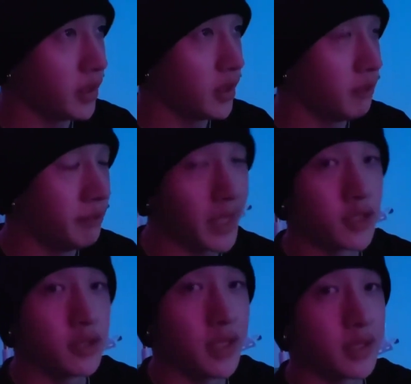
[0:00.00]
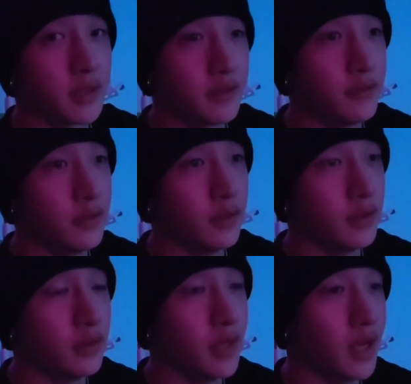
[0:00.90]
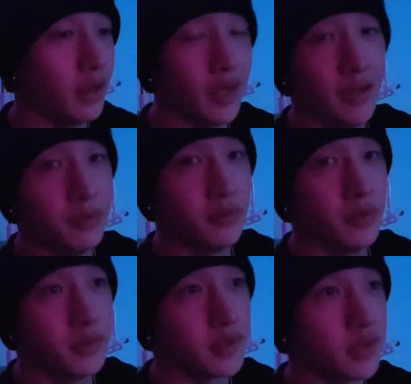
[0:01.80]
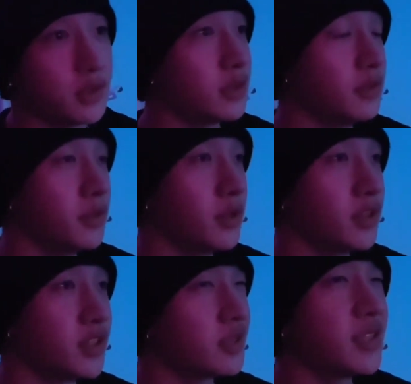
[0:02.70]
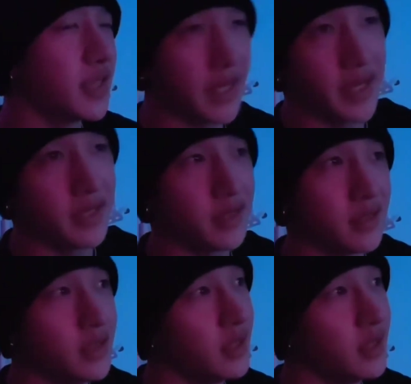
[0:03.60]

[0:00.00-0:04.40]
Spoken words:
a backtrack for our live performances, because just in case,